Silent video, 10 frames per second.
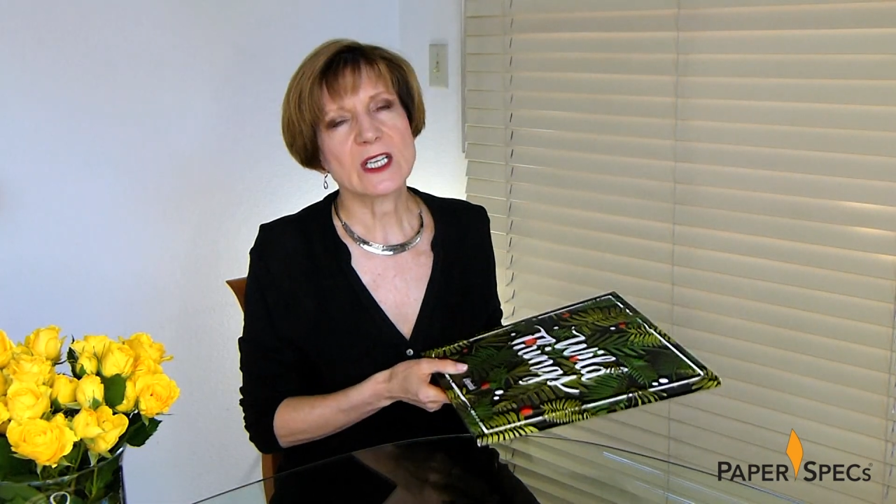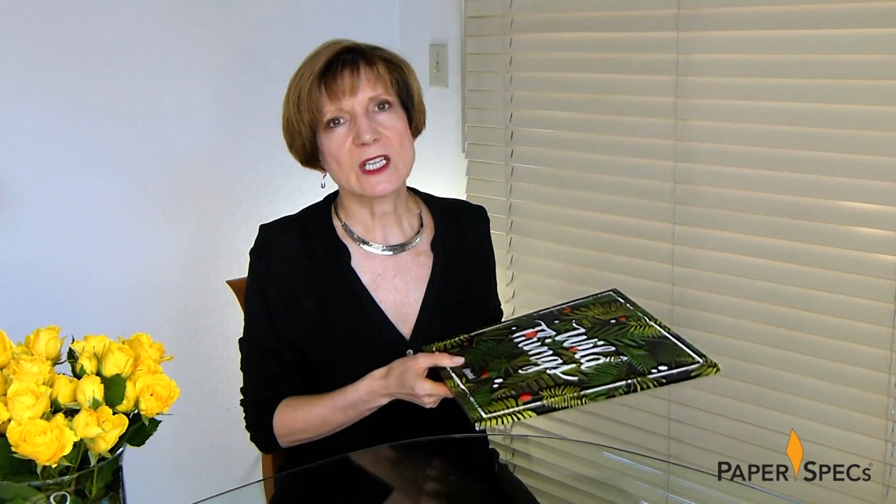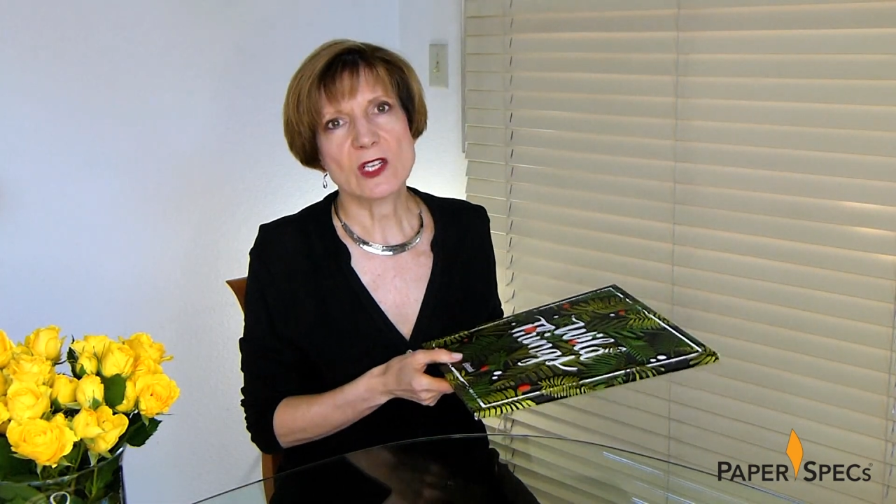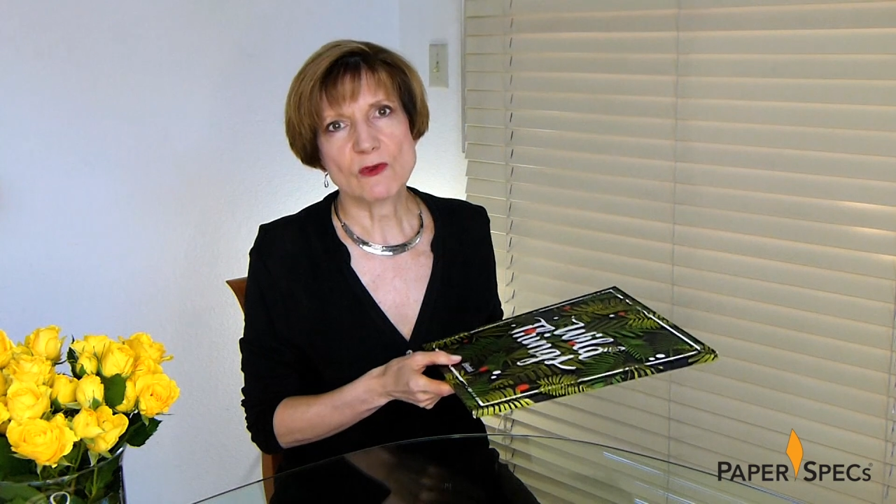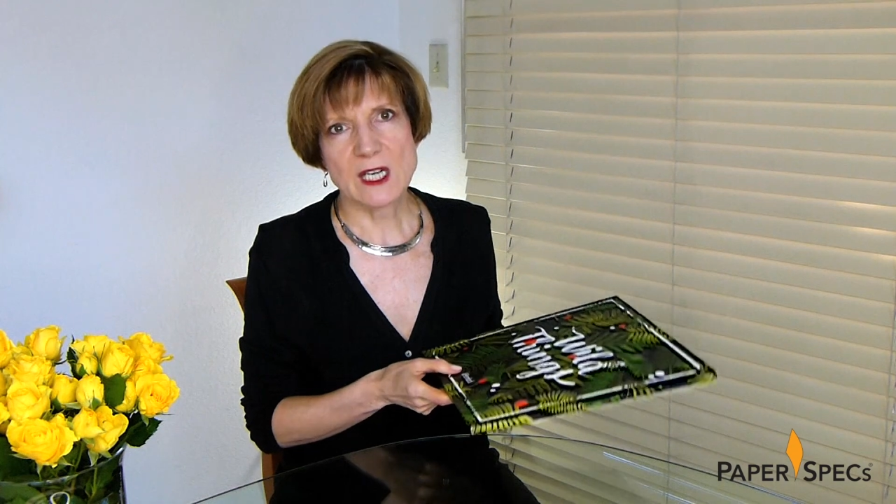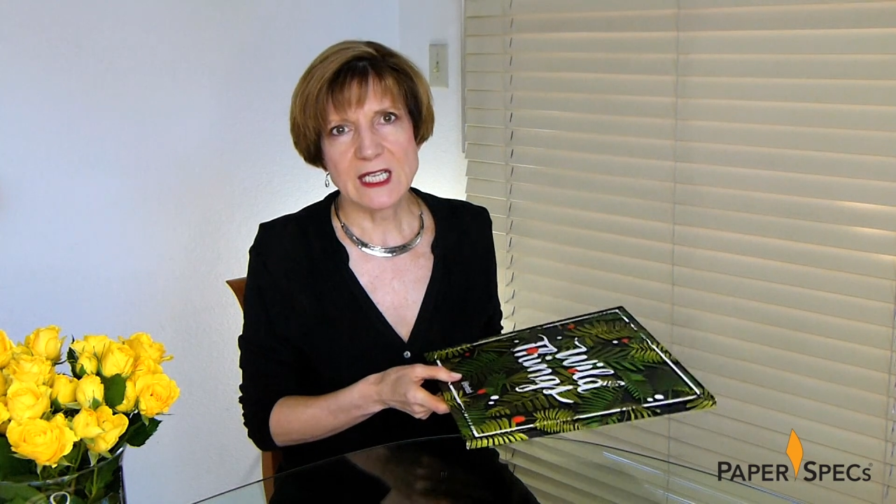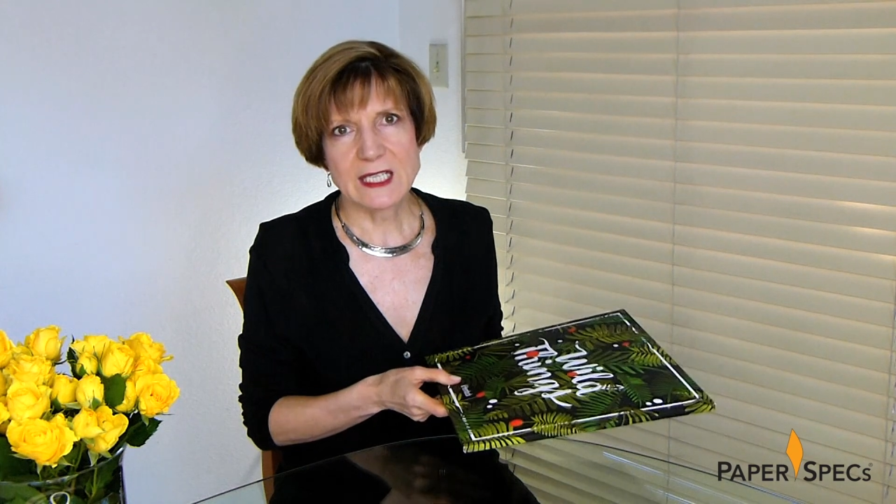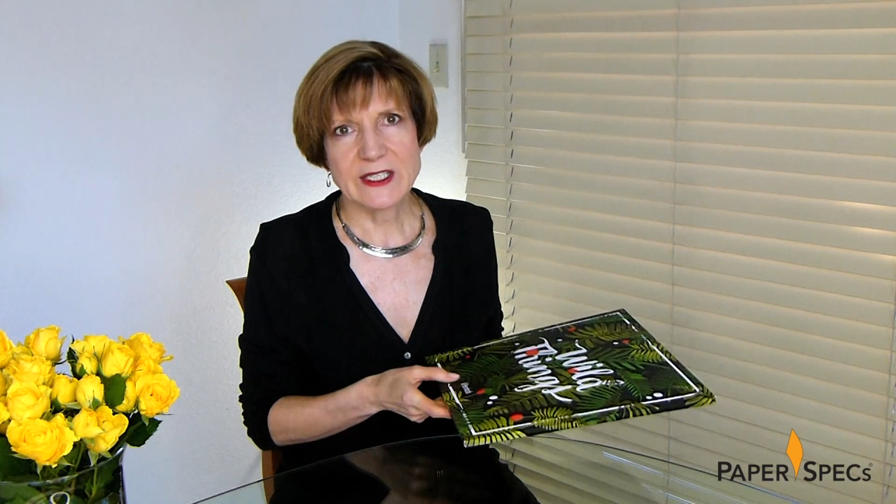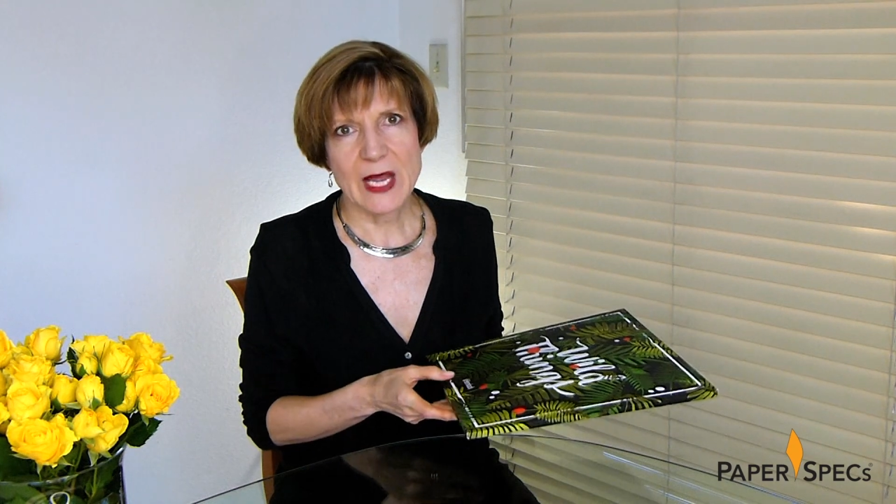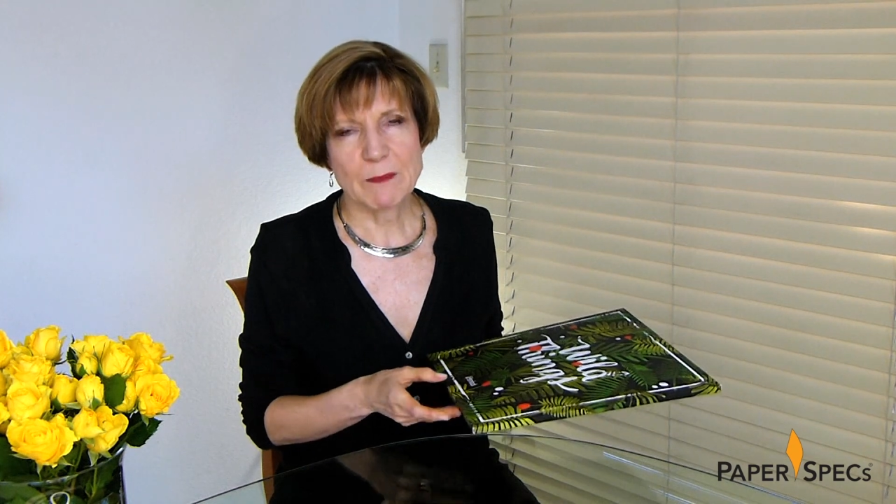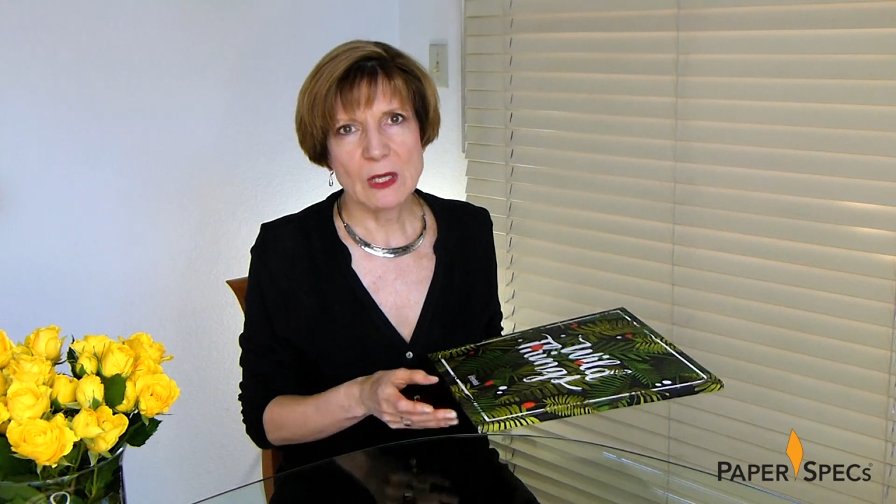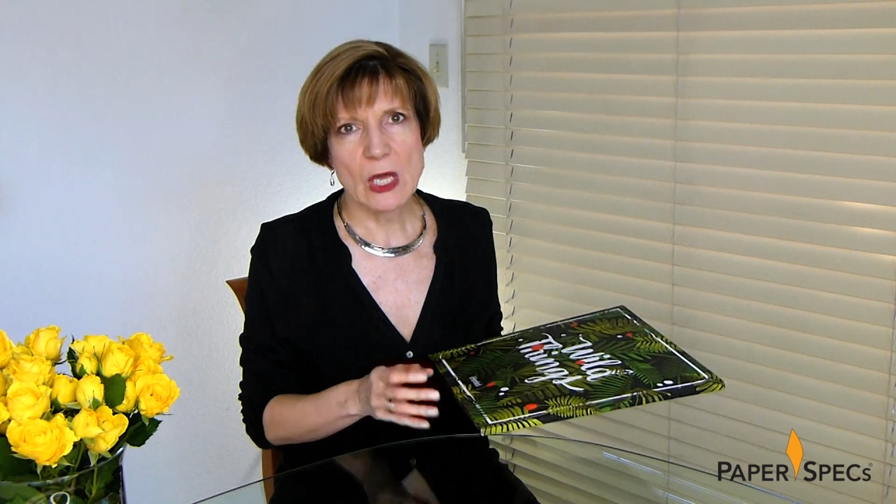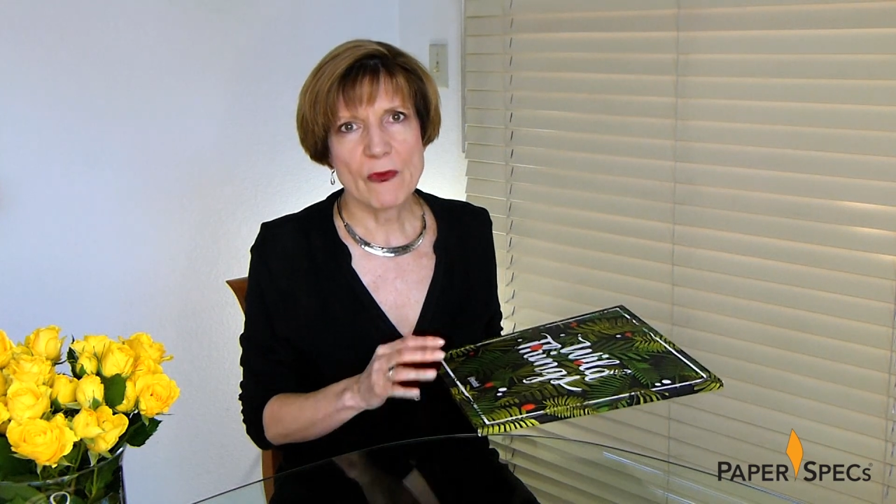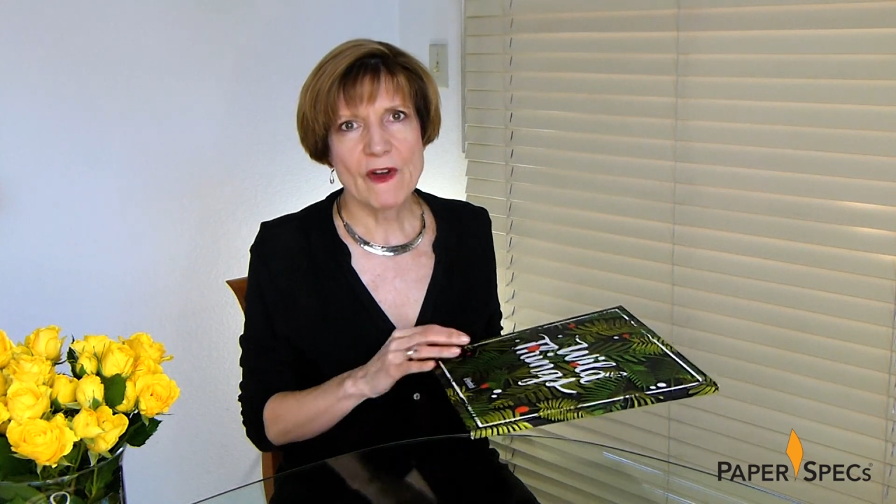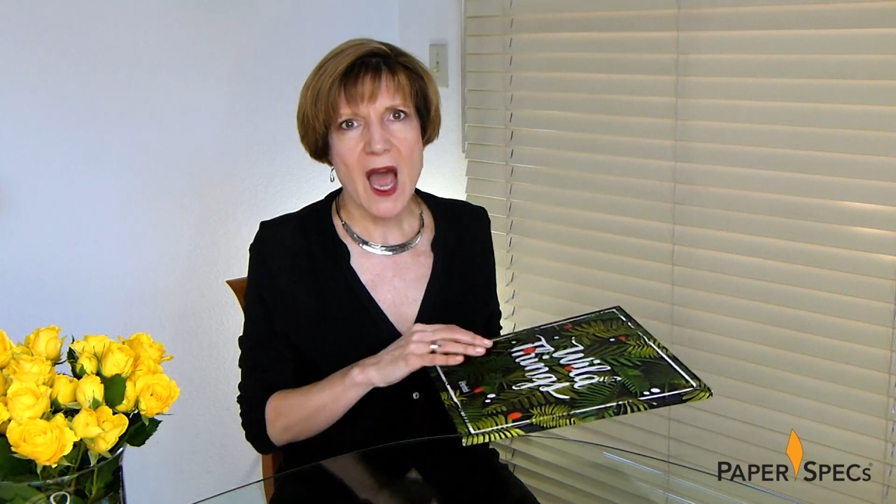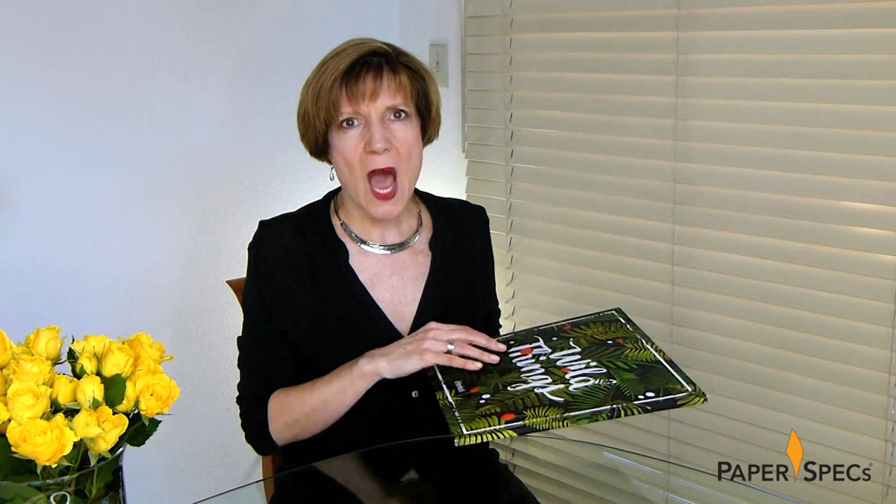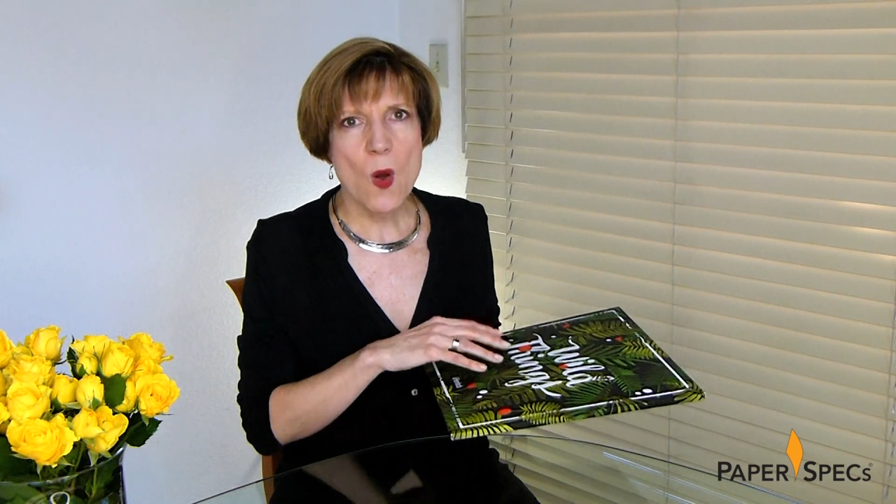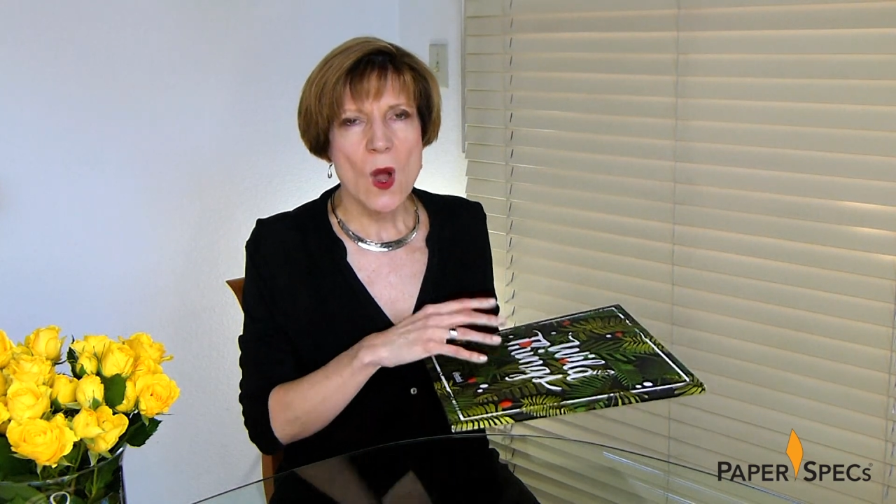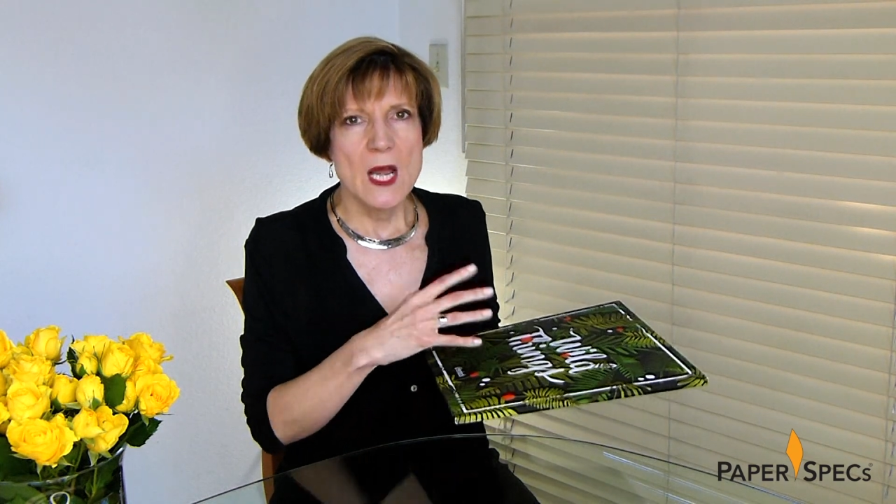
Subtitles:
a great example of how